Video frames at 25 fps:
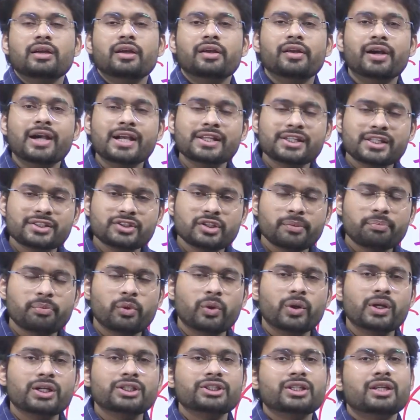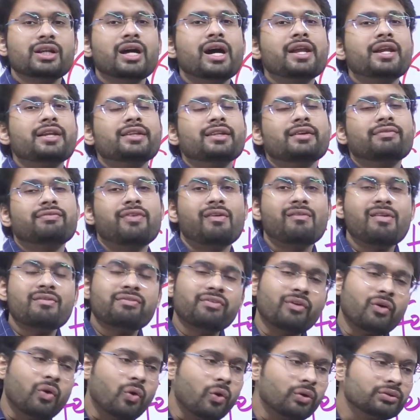Relations of production are in the form of
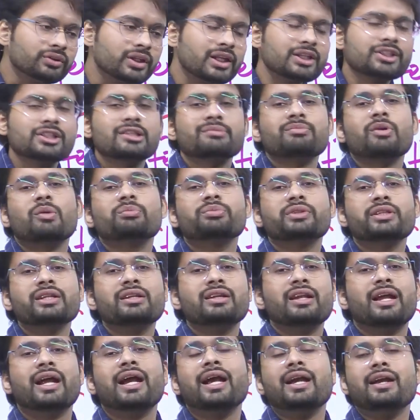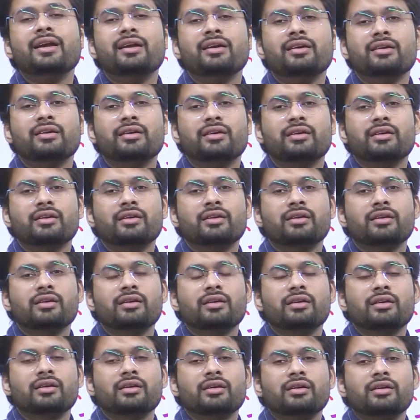ownership of the land
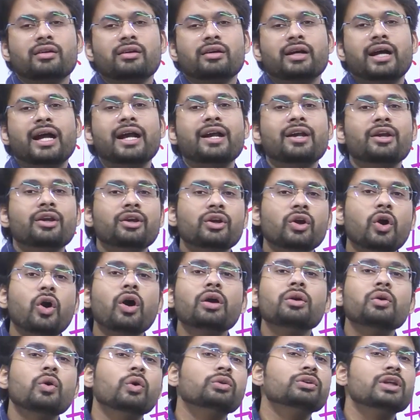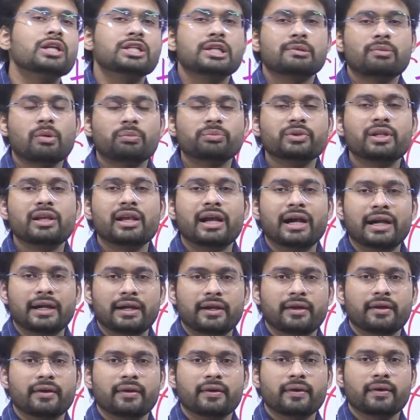and non-ownership of the
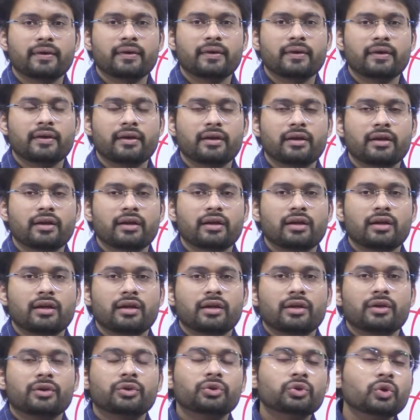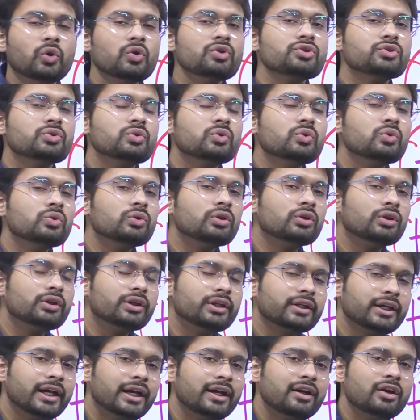land. Those
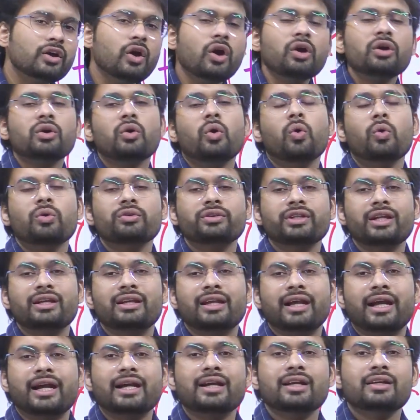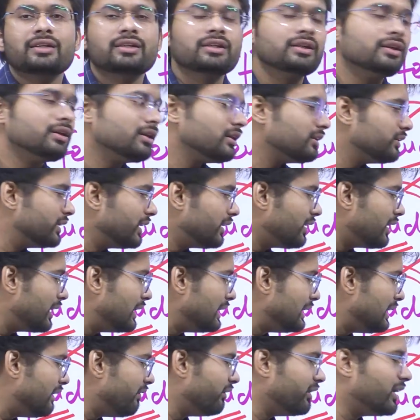who did not own the land, they
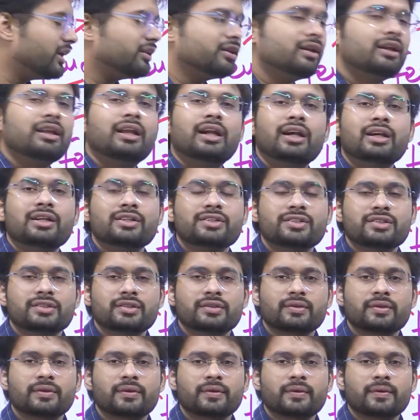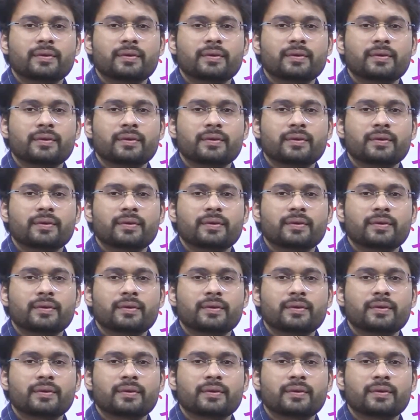cultivated the lands,